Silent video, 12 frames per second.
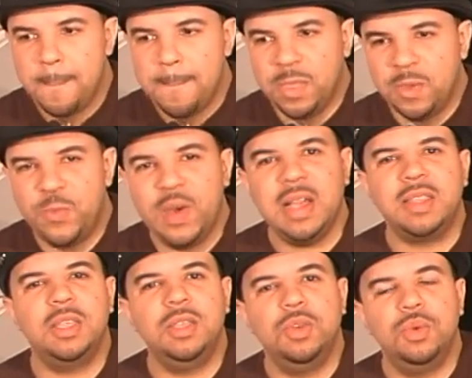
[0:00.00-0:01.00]
"The fact that
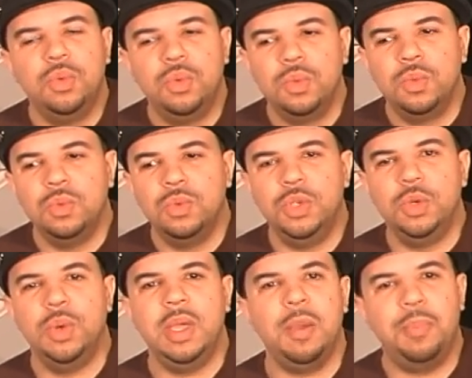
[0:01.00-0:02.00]
you do
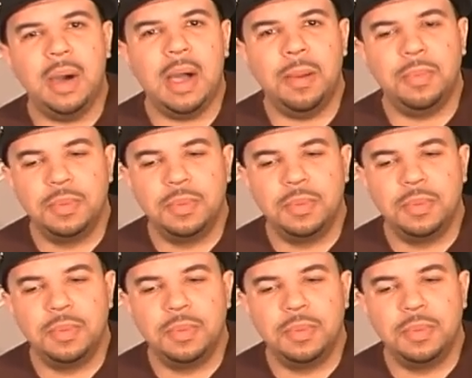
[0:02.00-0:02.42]
hip hop,